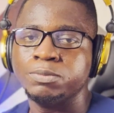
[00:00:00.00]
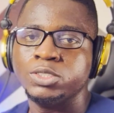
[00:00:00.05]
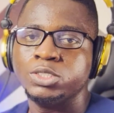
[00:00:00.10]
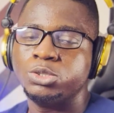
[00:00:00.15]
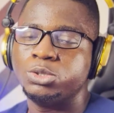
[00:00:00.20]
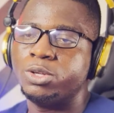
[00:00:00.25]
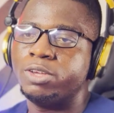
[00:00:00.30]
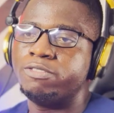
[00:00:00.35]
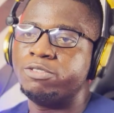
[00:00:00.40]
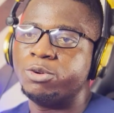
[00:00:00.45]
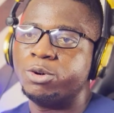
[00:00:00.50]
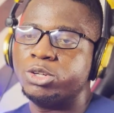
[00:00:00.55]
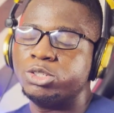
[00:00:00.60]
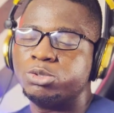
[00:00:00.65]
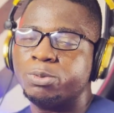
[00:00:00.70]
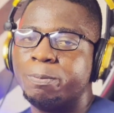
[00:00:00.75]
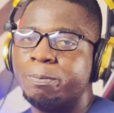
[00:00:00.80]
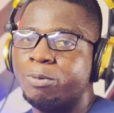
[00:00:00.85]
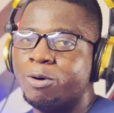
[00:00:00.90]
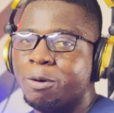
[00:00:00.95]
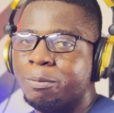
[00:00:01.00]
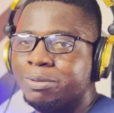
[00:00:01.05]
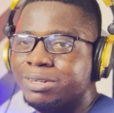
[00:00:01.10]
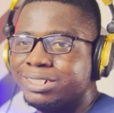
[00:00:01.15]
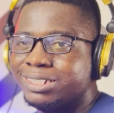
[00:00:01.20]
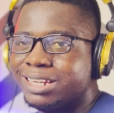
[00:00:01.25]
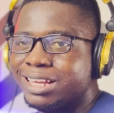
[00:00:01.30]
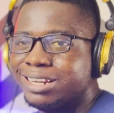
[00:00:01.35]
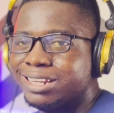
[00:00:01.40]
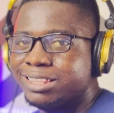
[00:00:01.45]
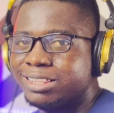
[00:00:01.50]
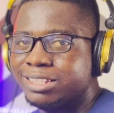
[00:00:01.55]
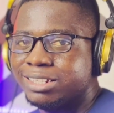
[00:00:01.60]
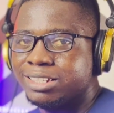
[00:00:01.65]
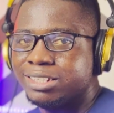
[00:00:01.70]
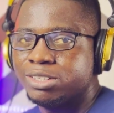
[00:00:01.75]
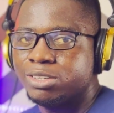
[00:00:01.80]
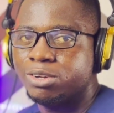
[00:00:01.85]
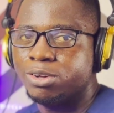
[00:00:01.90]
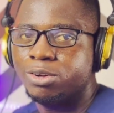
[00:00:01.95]
So if you want to publish
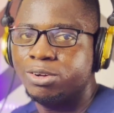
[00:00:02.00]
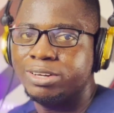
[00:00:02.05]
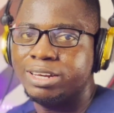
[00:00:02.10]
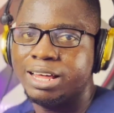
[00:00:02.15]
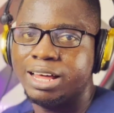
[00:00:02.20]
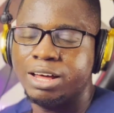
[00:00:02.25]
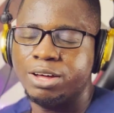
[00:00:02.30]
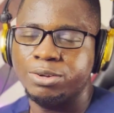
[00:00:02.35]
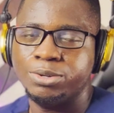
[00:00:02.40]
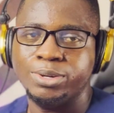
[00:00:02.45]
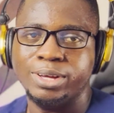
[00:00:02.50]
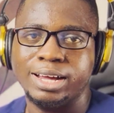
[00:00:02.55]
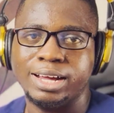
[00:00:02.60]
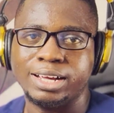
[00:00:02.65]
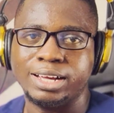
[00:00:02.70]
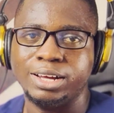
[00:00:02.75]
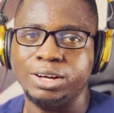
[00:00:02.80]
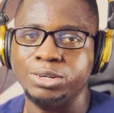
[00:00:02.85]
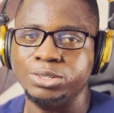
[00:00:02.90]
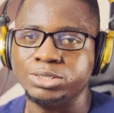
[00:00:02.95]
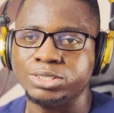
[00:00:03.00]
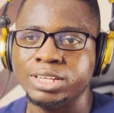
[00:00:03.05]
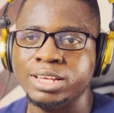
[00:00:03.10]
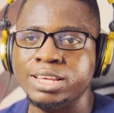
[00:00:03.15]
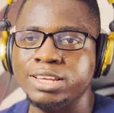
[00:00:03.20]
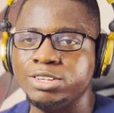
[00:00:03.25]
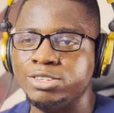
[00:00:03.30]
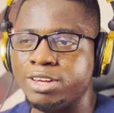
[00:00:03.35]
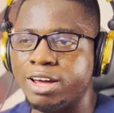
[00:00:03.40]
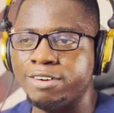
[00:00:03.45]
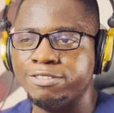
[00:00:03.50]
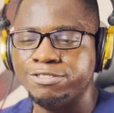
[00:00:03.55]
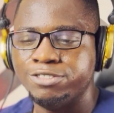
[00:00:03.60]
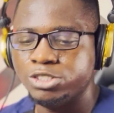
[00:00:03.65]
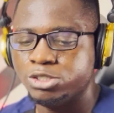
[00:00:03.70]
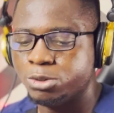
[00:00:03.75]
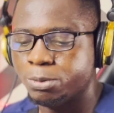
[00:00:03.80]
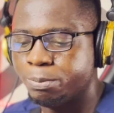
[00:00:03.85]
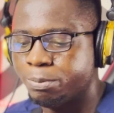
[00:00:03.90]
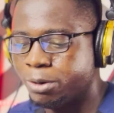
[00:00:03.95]
anything on your account, you are
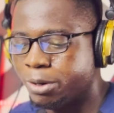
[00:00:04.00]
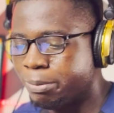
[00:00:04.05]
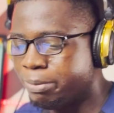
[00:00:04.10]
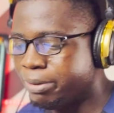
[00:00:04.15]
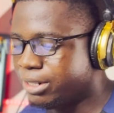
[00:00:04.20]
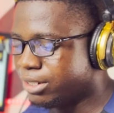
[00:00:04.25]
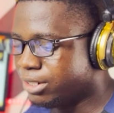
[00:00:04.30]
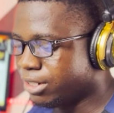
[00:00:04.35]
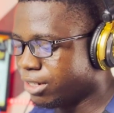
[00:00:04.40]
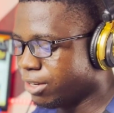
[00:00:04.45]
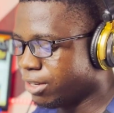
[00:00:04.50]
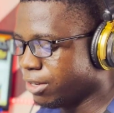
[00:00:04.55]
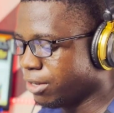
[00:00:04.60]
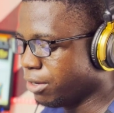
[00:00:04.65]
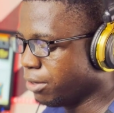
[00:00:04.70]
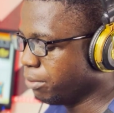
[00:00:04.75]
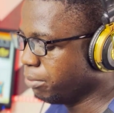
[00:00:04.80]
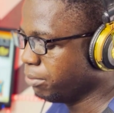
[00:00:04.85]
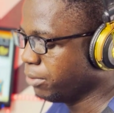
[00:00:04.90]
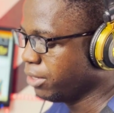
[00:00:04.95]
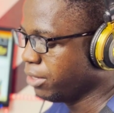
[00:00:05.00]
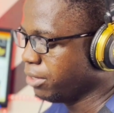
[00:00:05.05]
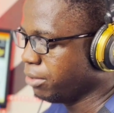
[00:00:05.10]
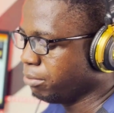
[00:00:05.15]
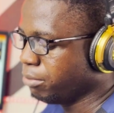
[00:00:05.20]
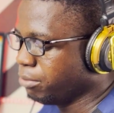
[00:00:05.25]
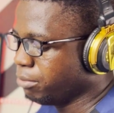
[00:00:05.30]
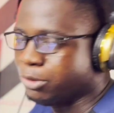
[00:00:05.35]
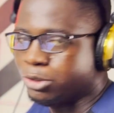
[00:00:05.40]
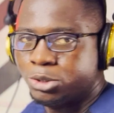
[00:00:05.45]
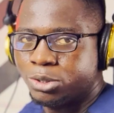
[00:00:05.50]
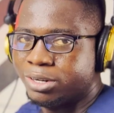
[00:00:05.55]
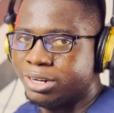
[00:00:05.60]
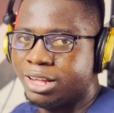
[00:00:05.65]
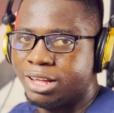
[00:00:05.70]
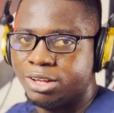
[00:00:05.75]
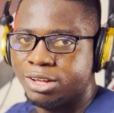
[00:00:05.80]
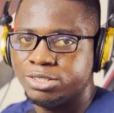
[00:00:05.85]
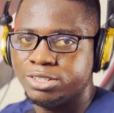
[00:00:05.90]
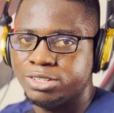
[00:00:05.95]
free to publish maybe
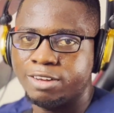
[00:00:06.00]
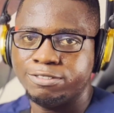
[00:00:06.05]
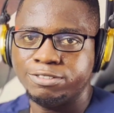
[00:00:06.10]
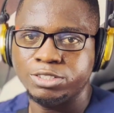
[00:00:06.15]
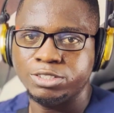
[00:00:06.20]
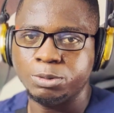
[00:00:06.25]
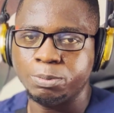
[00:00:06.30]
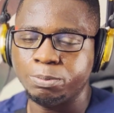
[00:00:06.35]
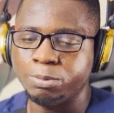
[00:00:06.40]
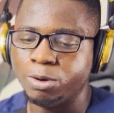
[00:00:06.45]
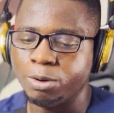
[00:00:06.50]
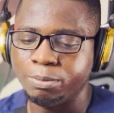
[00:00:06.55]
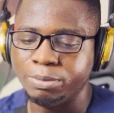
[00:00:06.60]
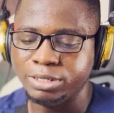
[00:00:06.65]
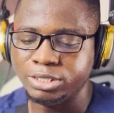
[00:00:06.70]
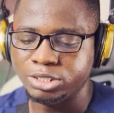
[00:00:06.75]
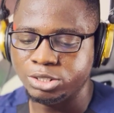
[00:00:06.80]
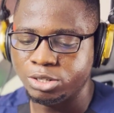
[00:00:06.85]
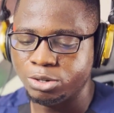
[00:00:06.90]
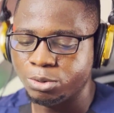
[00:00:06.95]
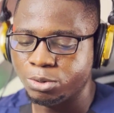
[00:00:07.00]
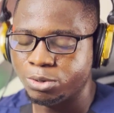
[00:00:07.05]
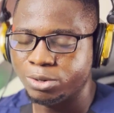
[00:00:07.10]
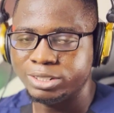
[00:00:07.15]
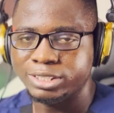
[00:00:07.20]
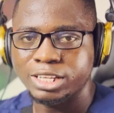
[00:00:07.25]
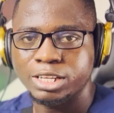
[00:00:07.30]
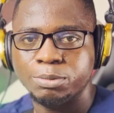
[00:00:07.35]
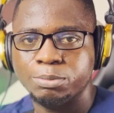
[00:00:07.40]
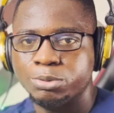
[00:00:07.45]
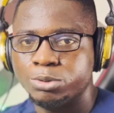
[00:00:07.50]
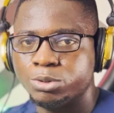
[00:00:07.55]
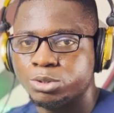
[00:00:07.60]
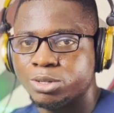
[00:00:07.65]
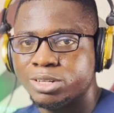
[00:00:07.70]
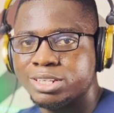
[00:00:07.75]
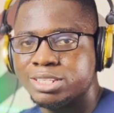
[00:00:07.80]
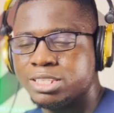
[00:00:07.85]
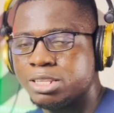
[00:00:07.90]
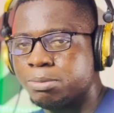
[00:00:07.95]
journals, you are free to publish low content books
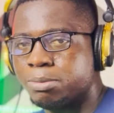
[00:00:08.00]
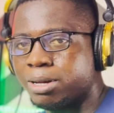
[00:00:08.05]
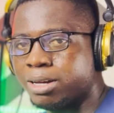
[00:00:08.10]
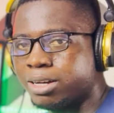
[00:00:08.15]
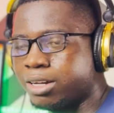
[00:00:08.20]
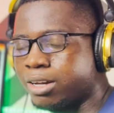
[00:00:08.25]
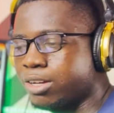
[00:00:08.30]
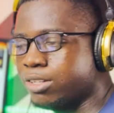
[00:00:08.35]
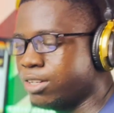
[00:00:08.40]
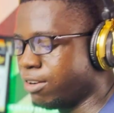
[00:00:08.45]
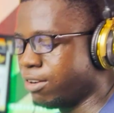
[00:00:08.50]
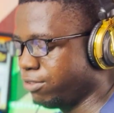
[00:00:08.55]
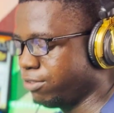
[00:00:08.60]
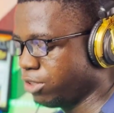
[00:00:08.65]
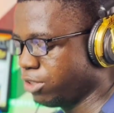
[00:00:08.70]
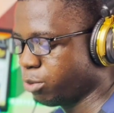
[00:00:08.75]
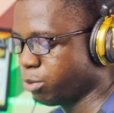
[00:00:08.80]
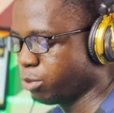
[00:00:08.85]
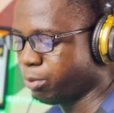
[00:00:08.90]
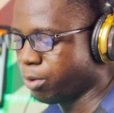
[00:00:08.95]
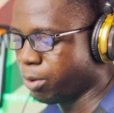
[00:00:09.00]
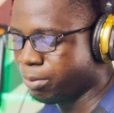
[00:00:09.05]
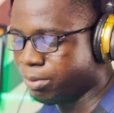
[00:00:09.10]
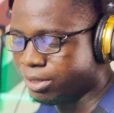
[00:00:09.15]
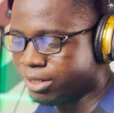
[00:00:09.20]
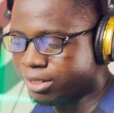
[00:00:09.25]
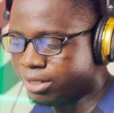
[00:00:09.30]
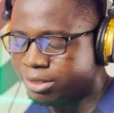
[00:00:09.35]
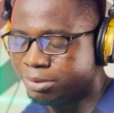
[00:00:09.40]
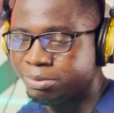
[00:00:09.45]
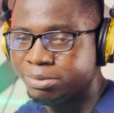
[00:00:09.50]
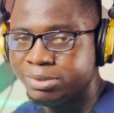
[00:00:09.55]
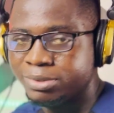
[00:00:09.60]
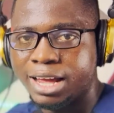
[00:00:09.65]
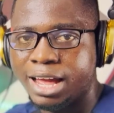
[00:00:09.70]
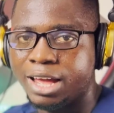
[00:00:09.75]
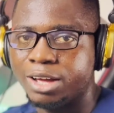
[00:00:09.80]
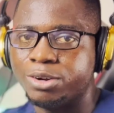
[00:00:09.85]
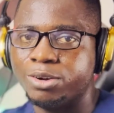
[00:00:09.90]
on the same account, you are free to publish high